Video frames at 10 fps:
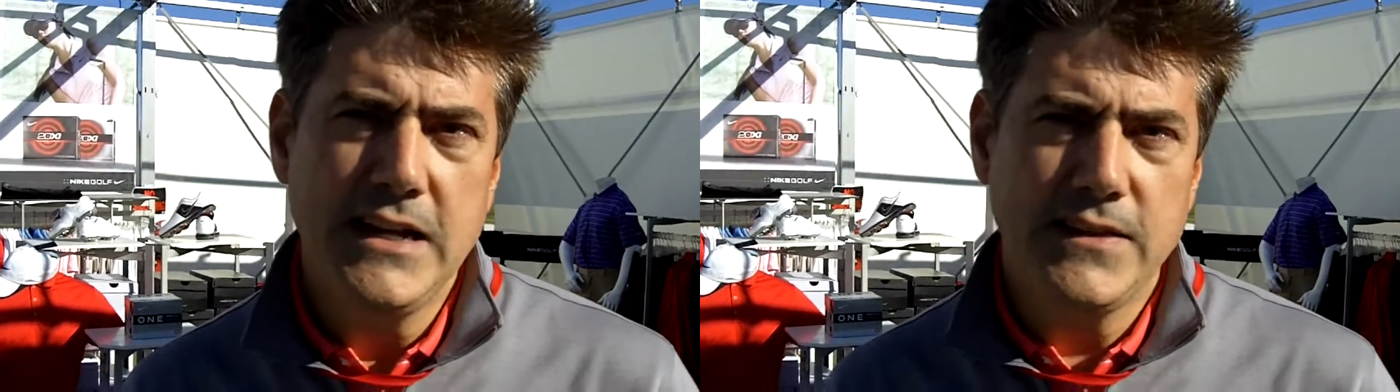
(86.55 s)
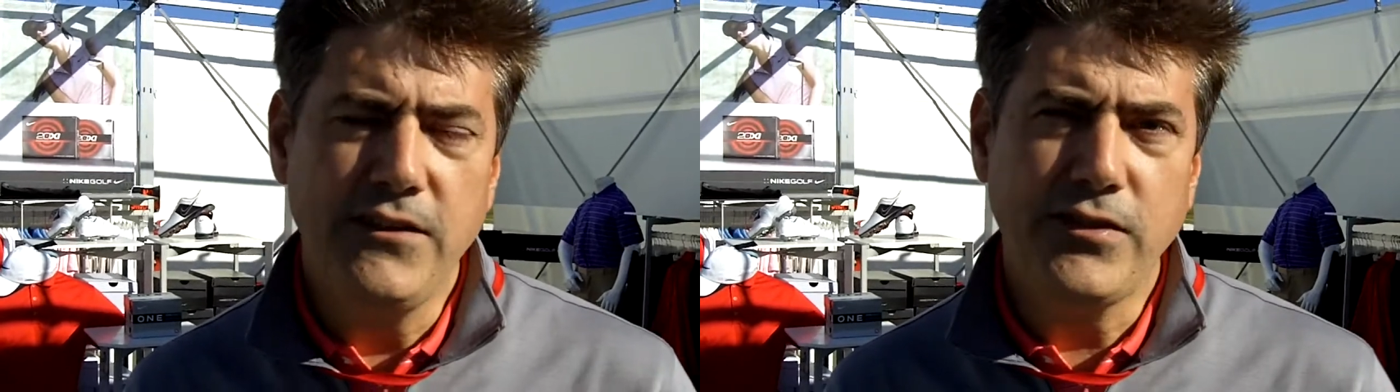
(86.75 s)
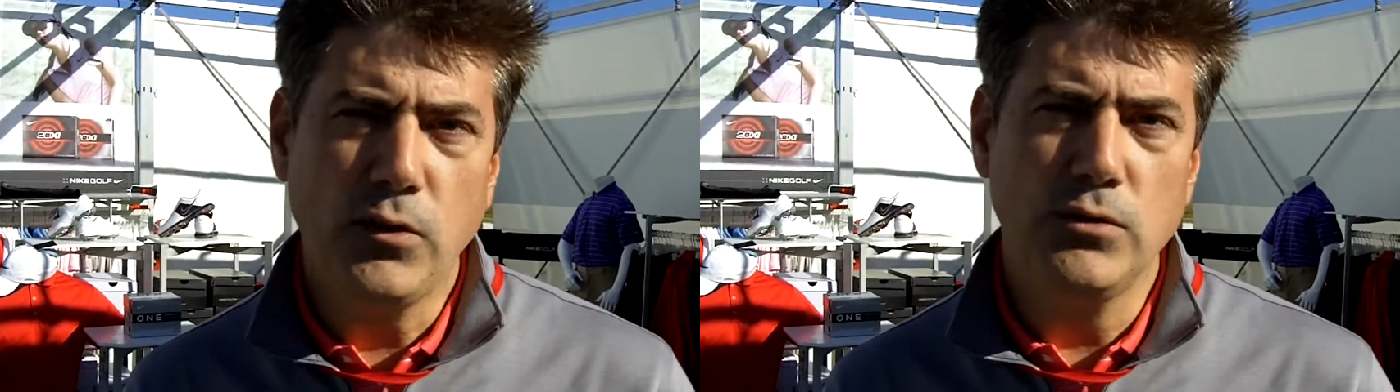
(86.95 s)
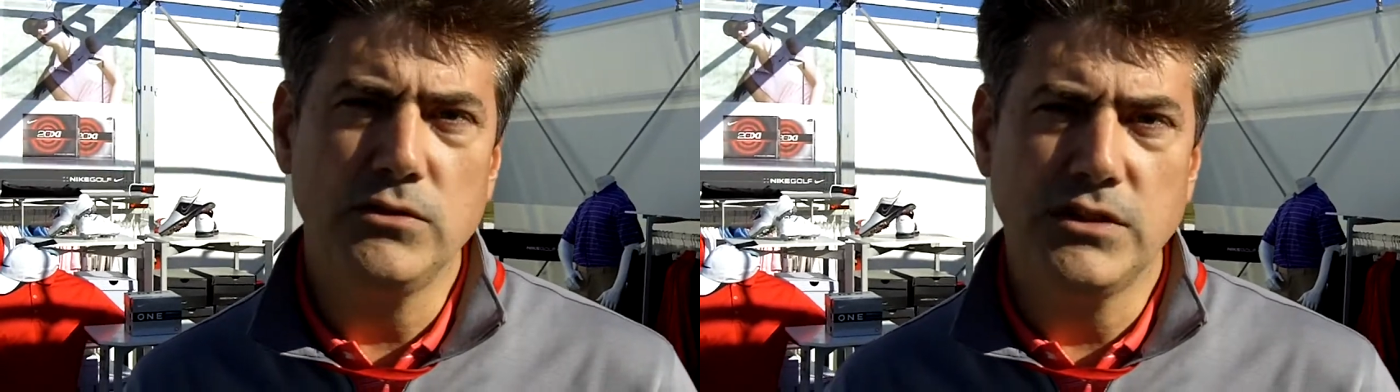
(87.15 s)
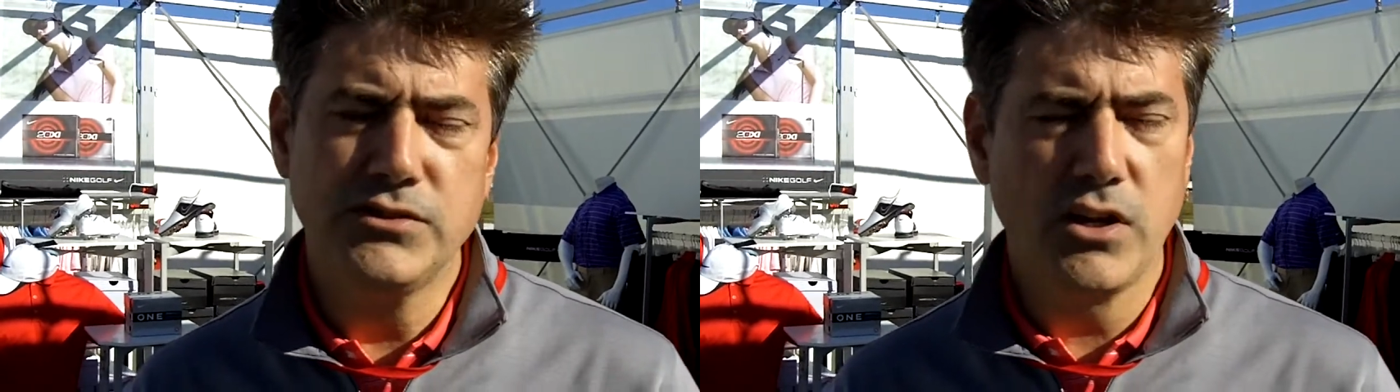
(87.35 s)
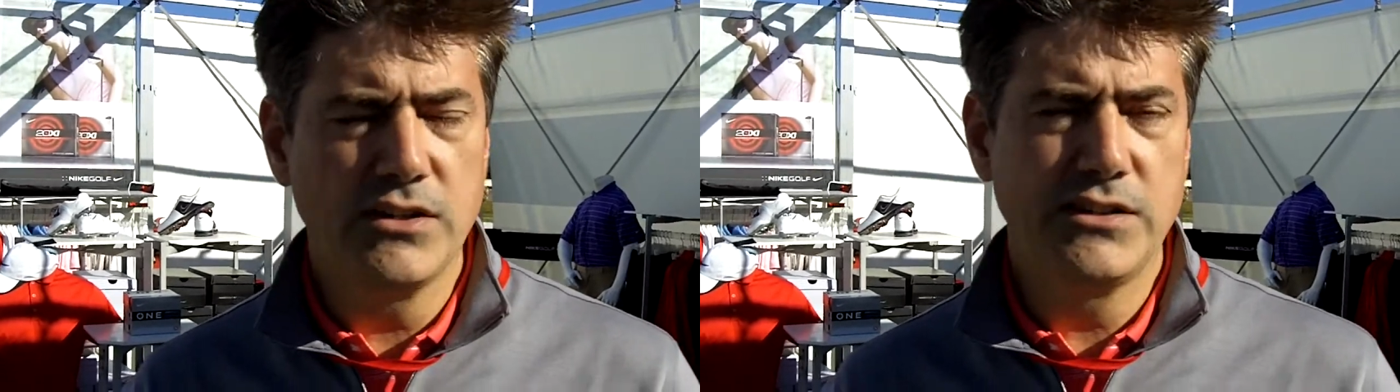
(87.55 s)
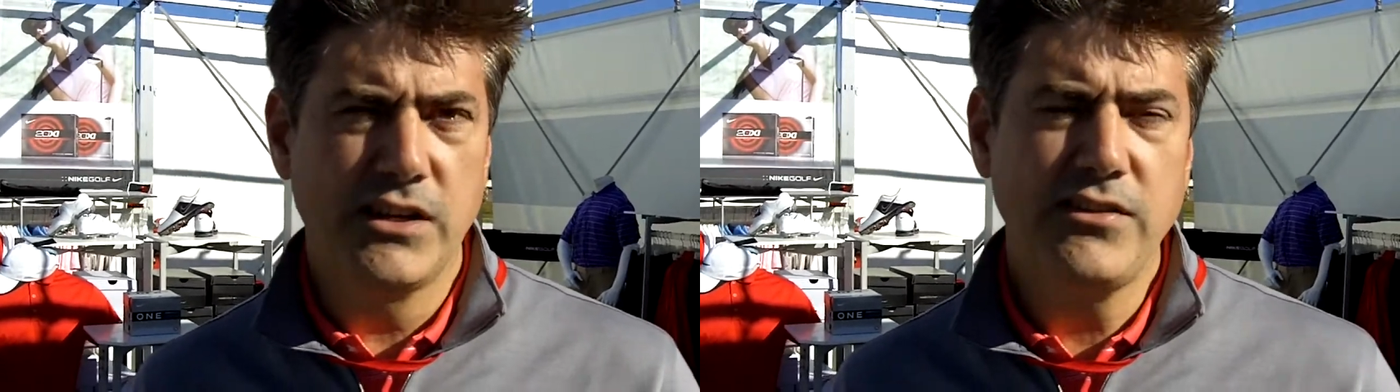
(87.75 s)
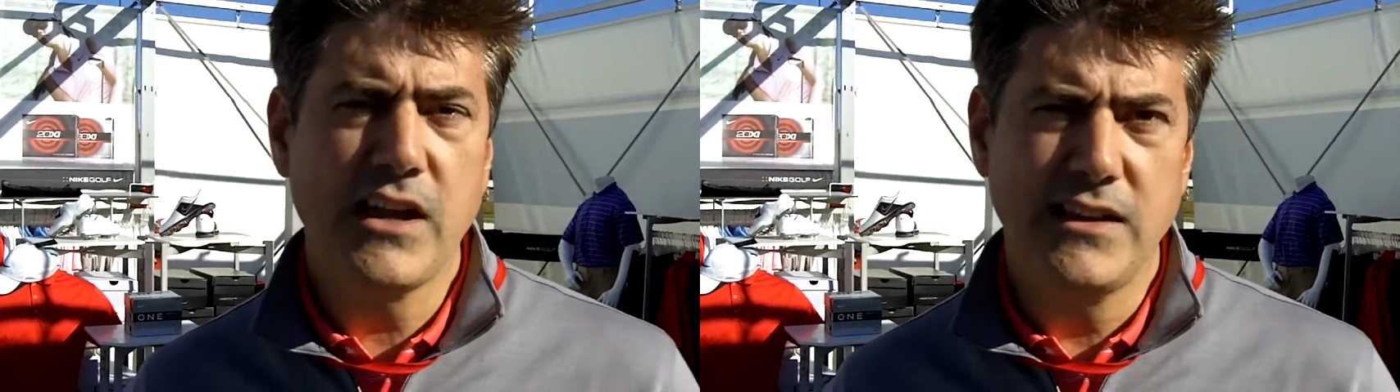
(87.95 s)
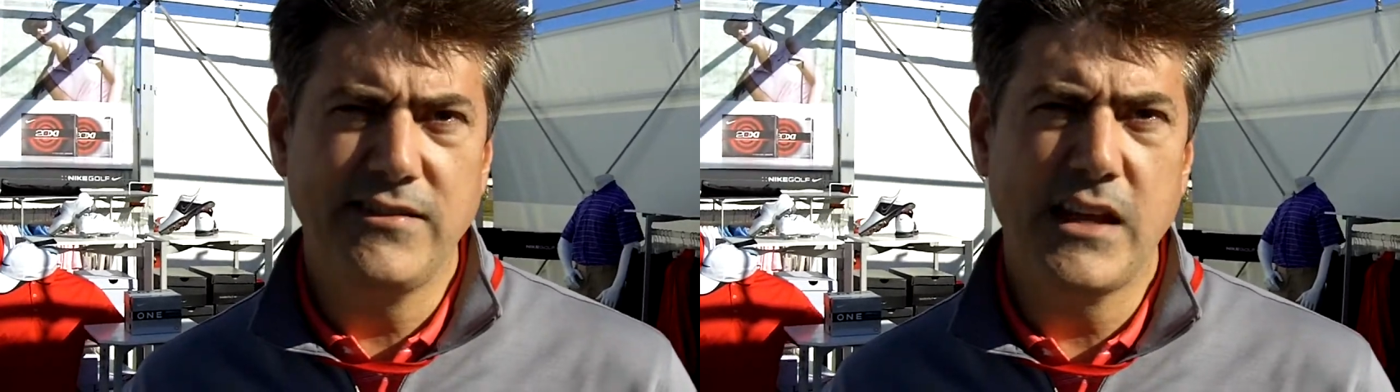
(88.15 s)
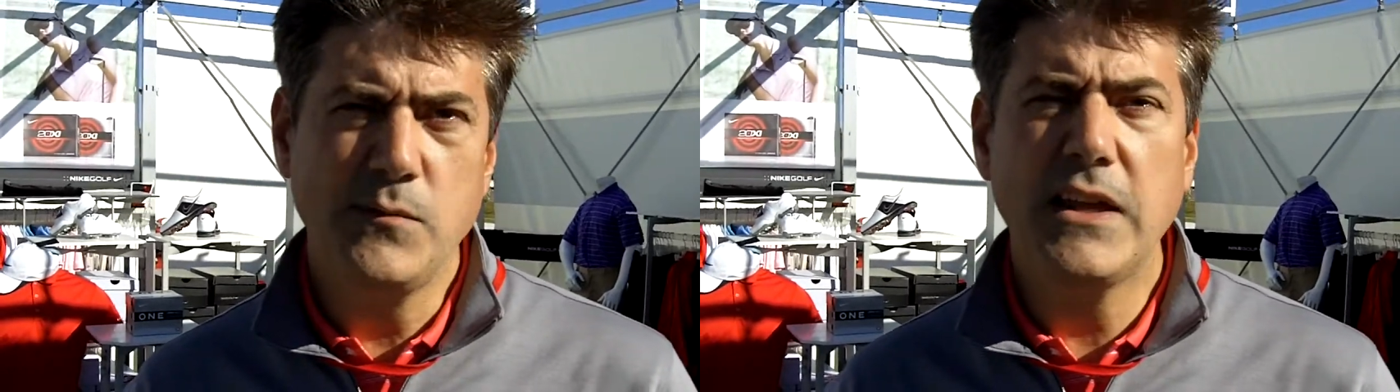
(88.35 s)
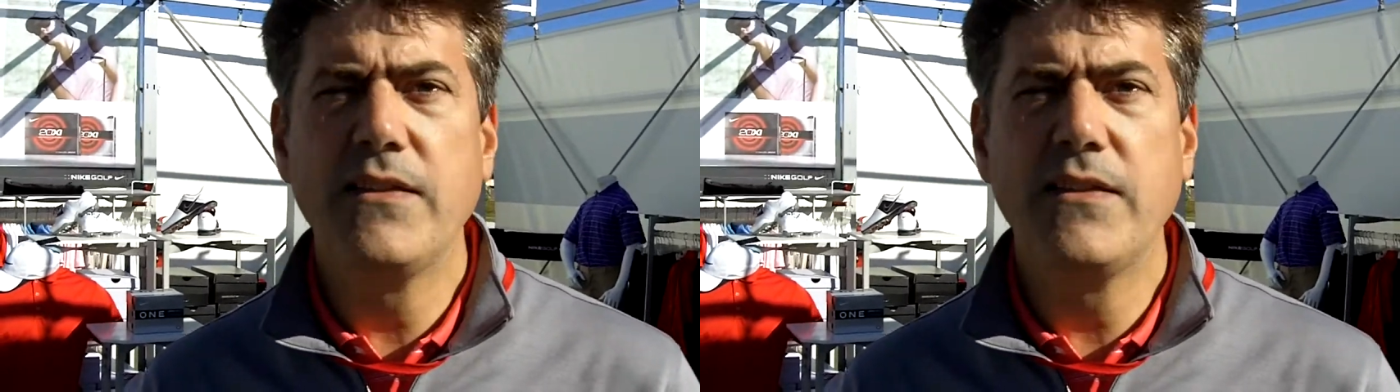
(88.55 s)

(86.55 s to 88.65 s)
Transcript: this whole dawn to dusk concept